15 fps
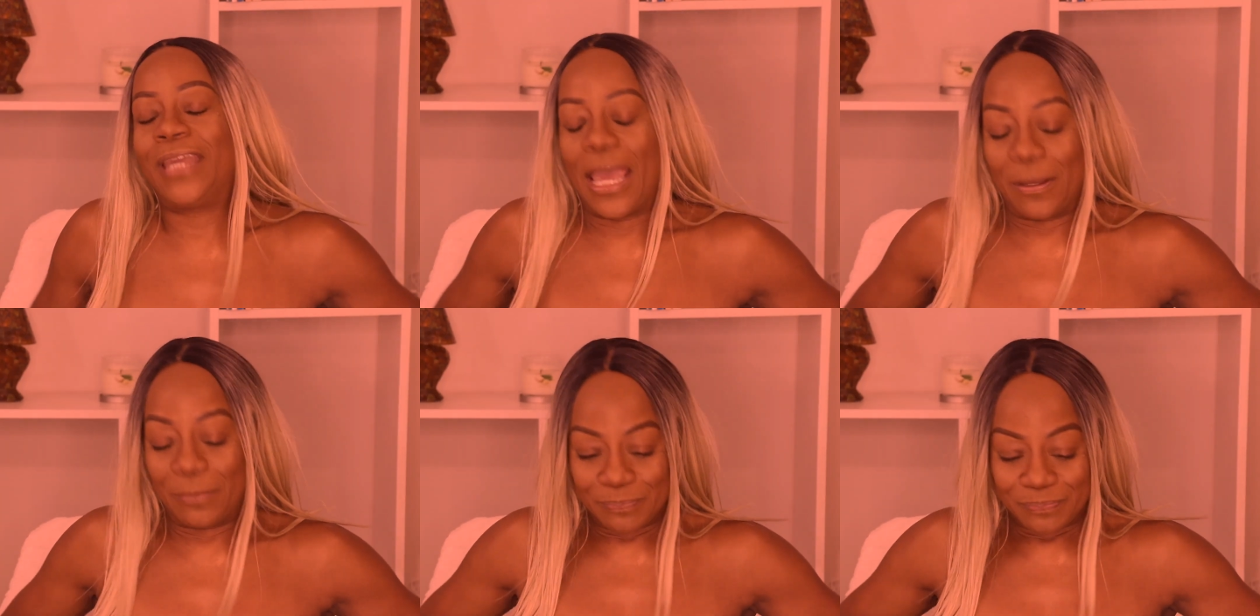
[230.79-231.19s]

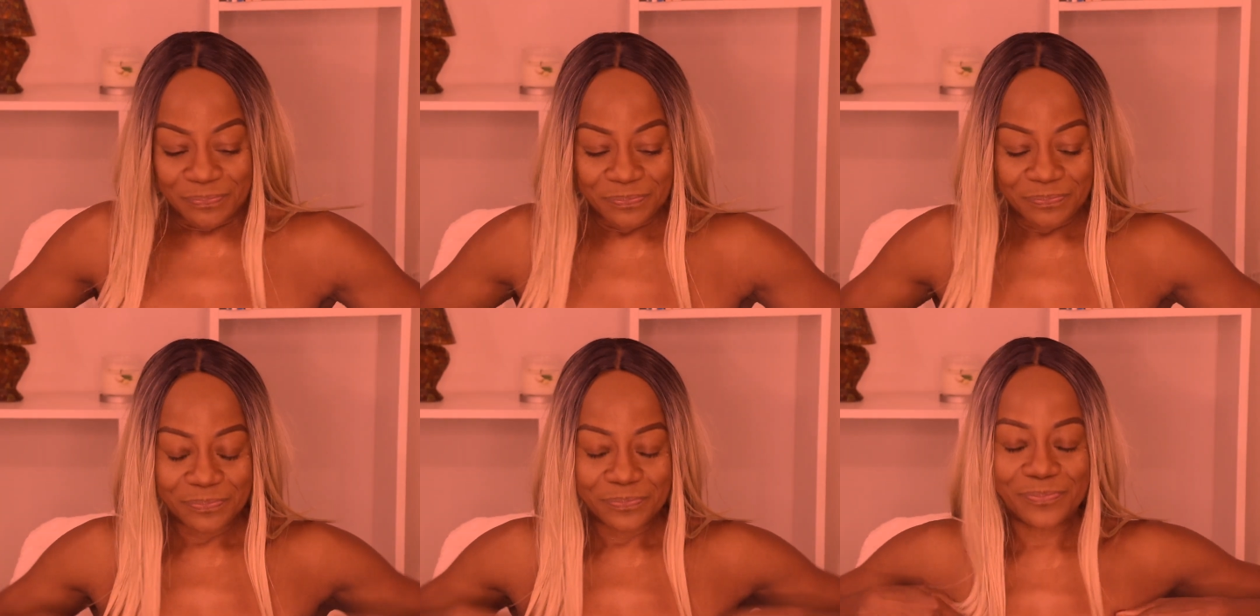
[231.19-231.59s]
Okay.
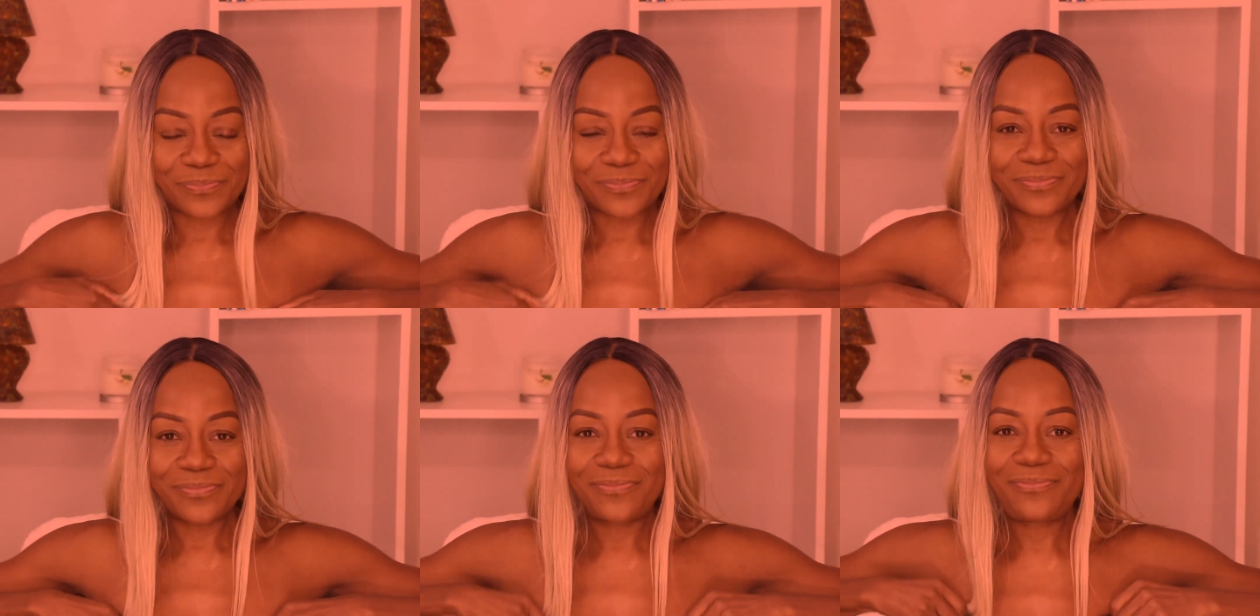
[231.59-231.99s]

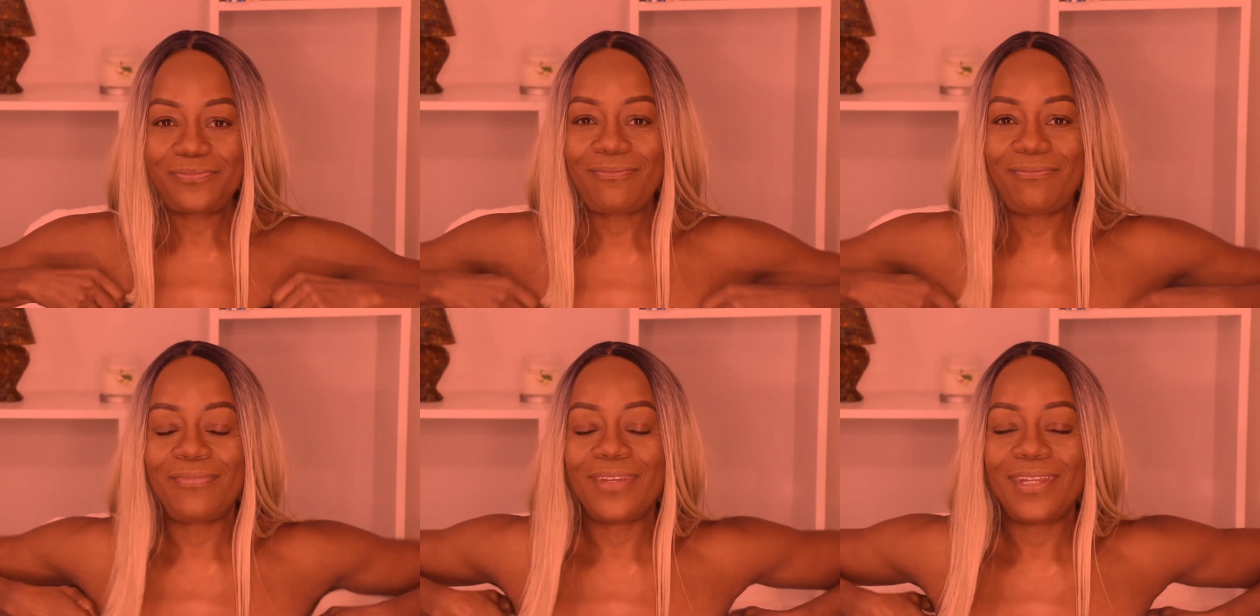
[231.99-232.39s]

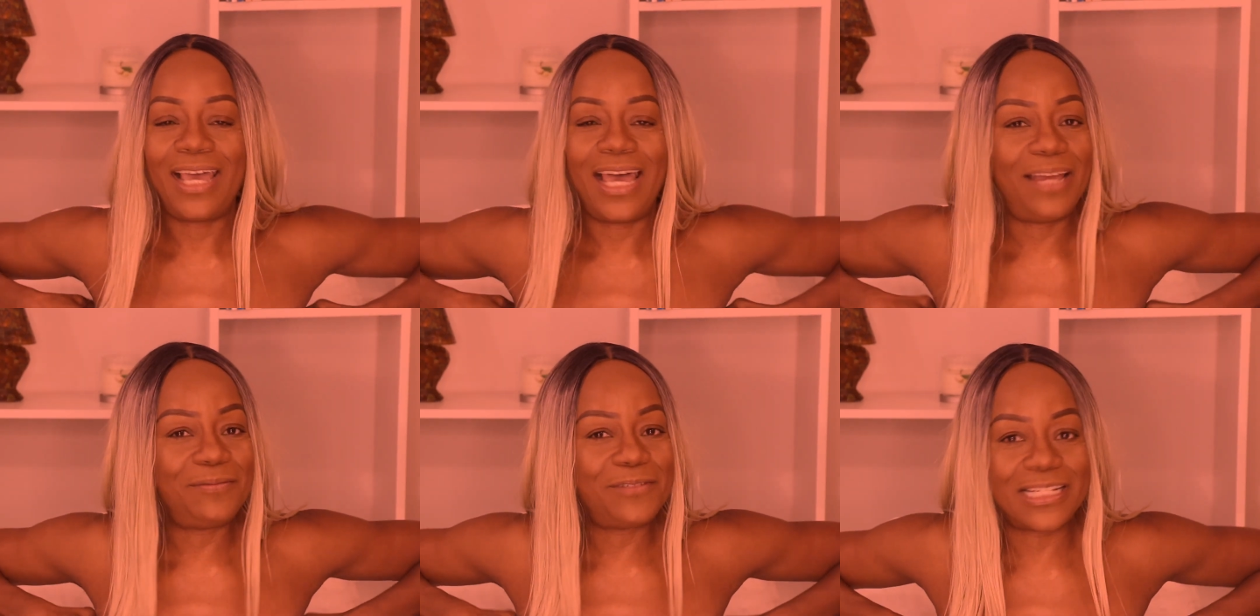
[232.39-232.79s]

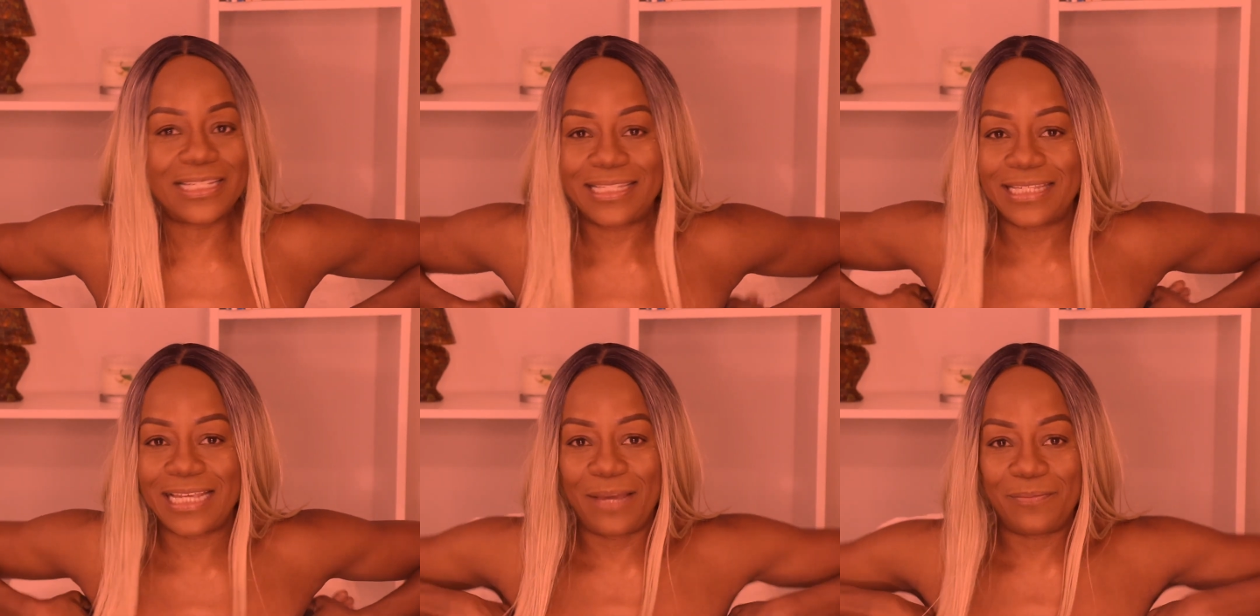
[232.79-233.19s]
I'm
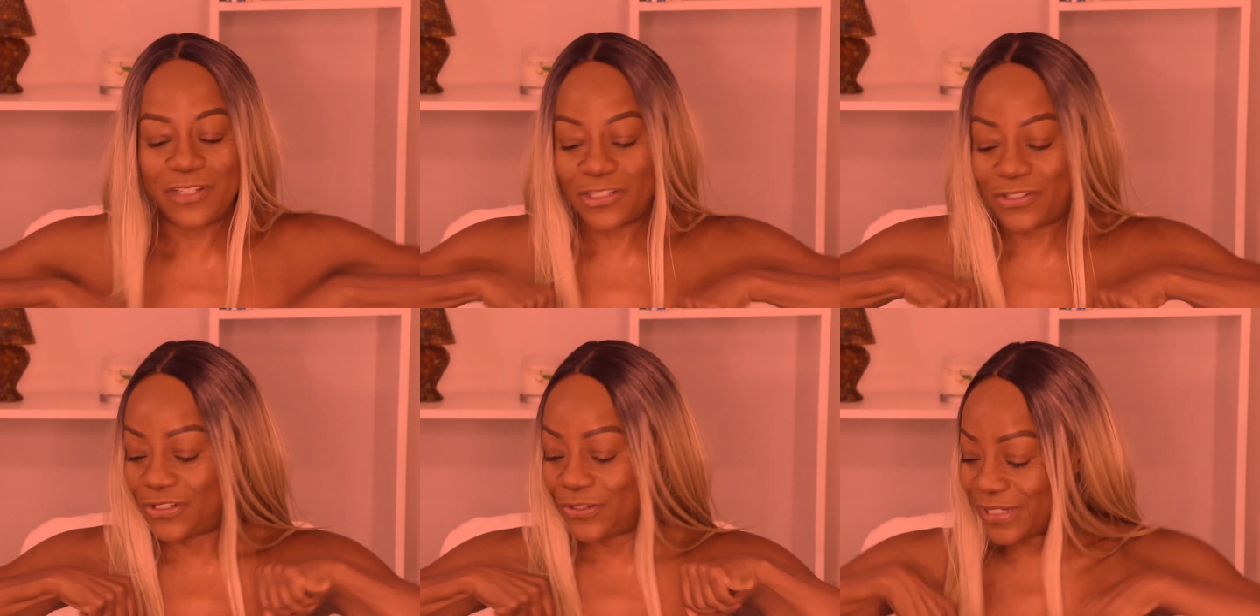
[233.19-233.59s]
just, I'm
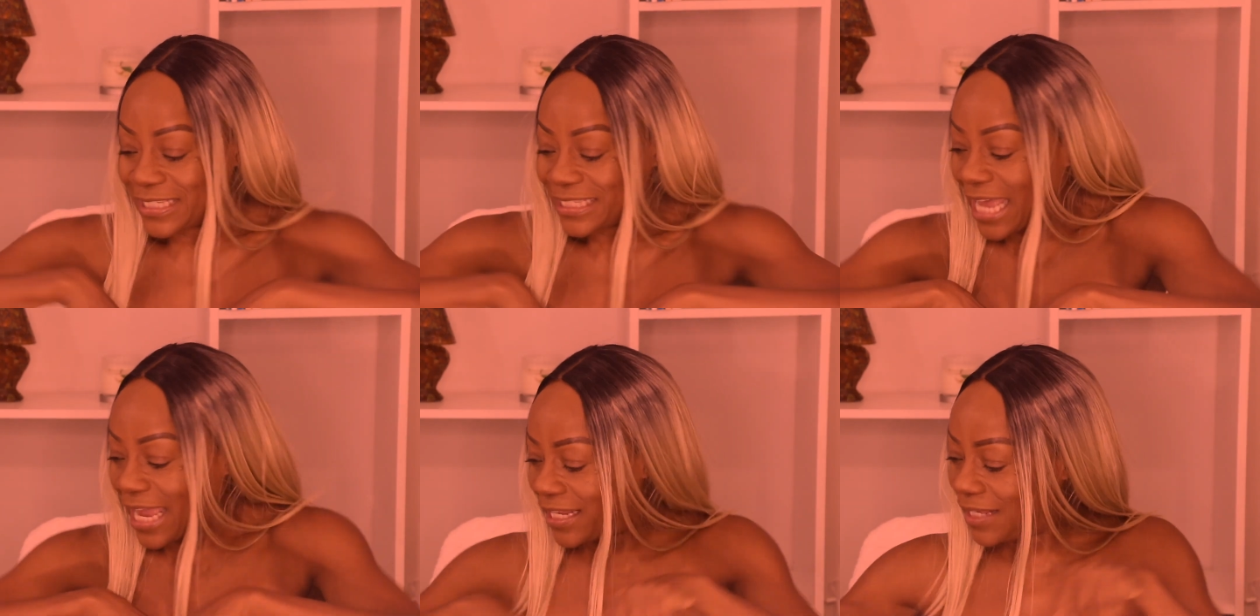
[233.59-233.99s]
just so
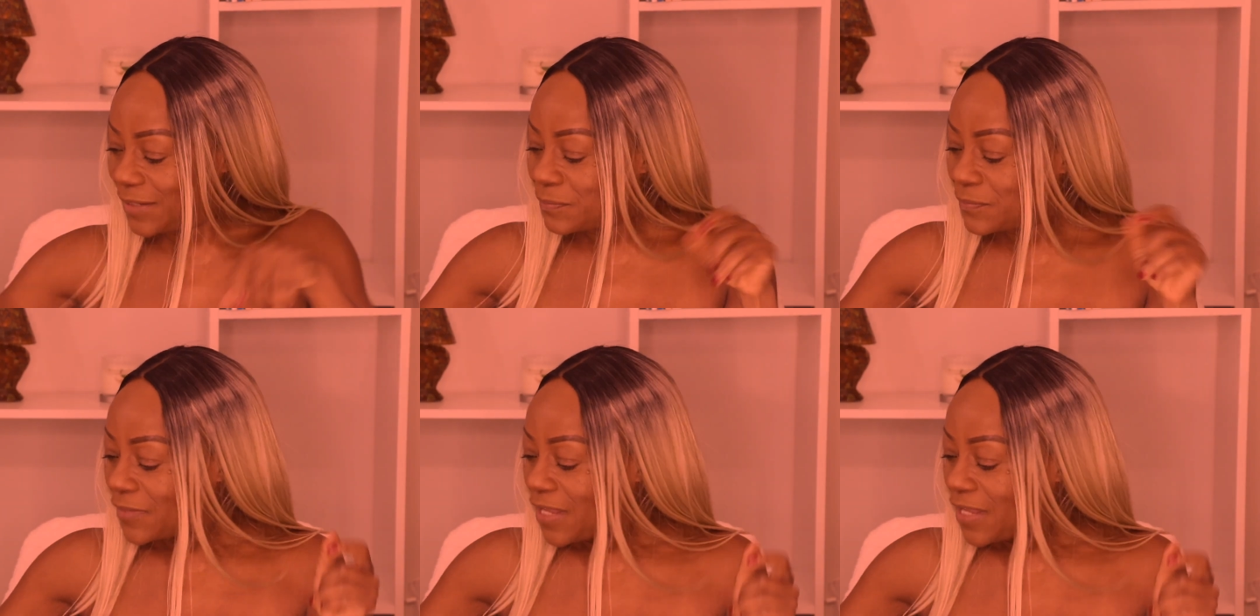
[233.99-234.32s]
excited.